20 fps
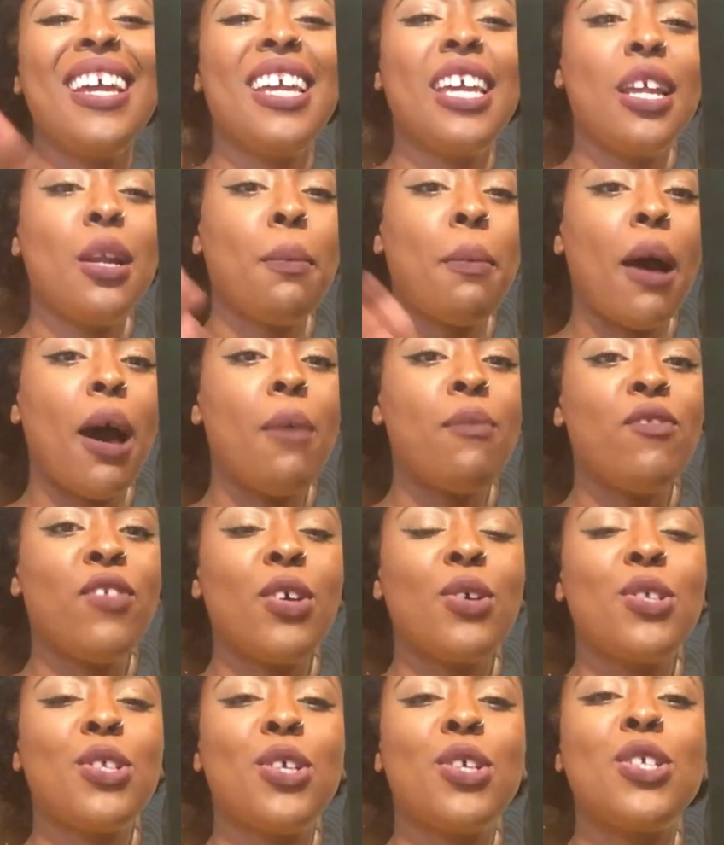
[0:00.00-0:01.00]
Get a pop
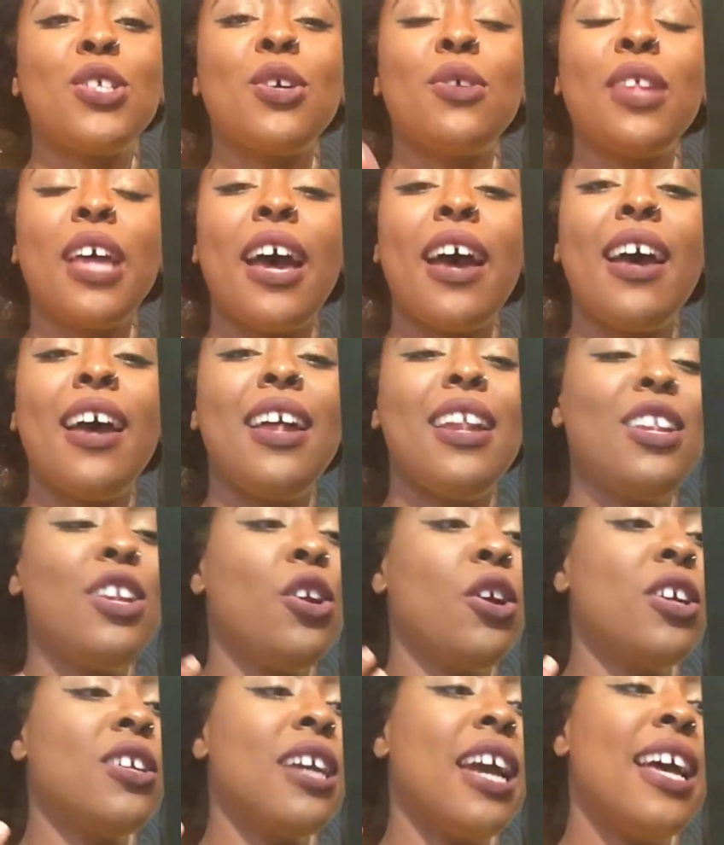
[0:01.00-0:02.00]
filter so that
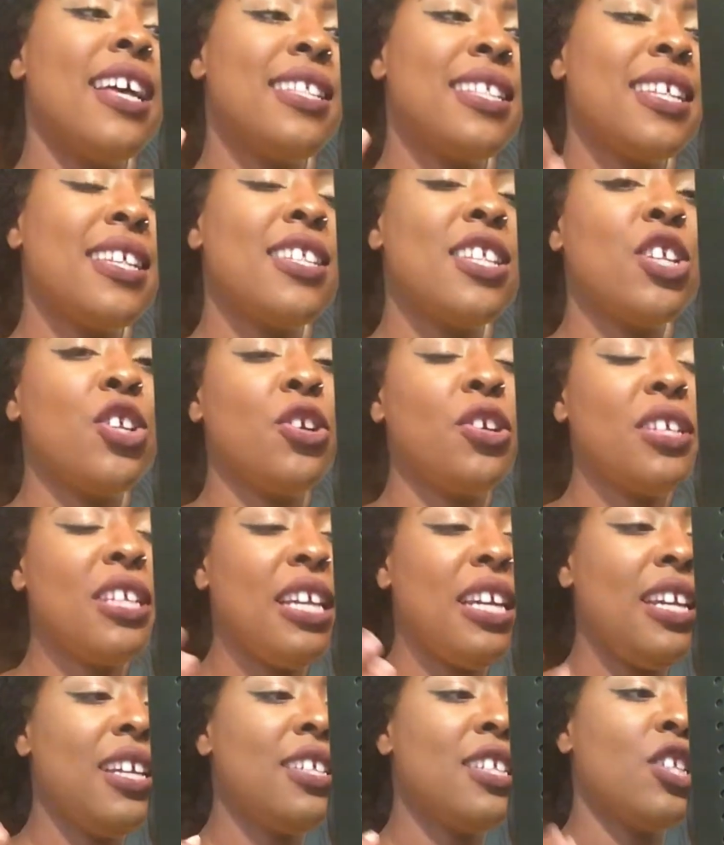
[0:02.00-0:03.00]
your S's and your
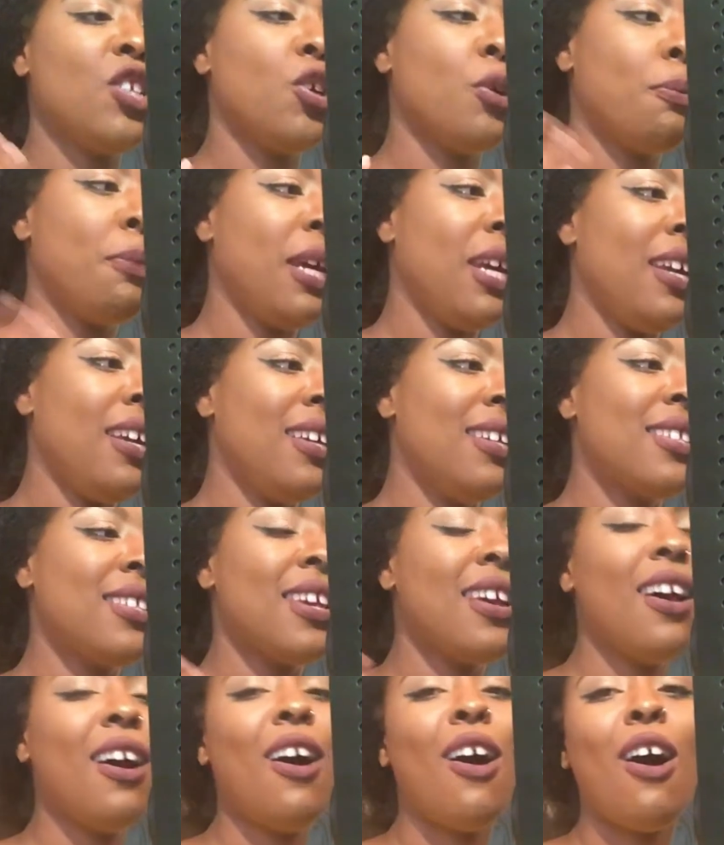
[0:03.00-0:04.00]
T's and your P's
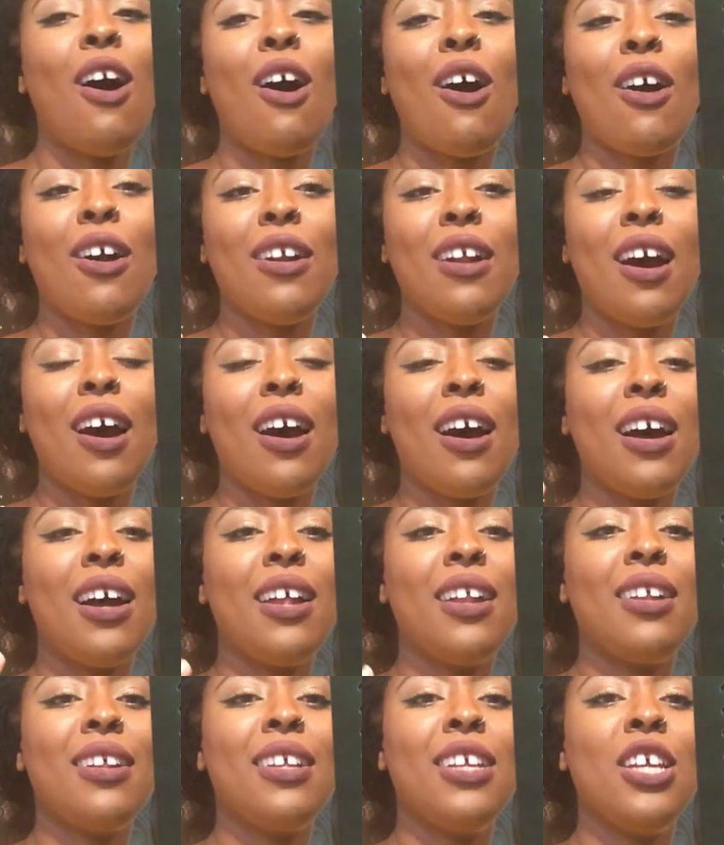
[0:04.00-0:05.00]
are
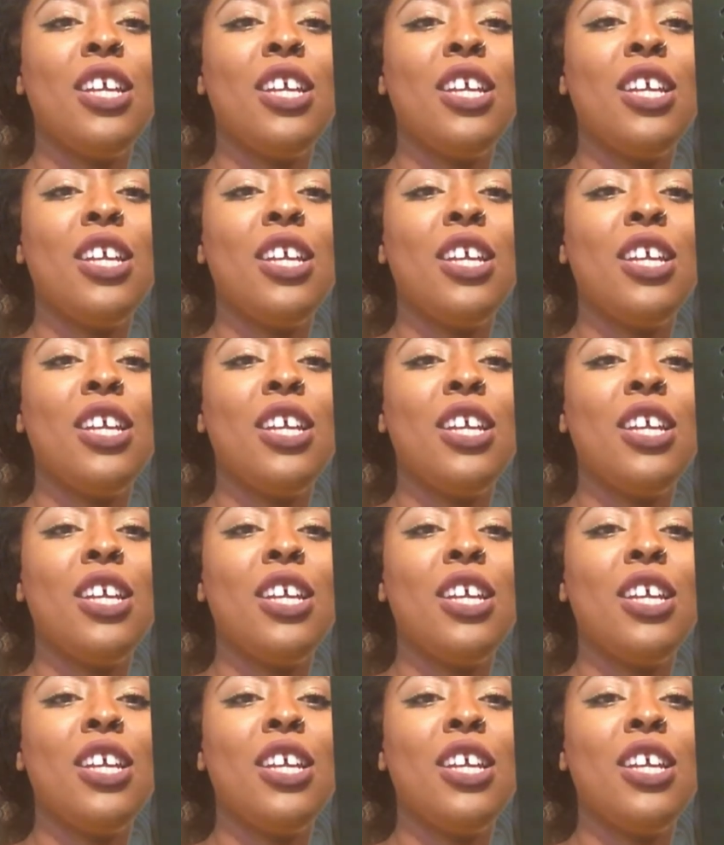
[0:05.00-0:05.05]
not,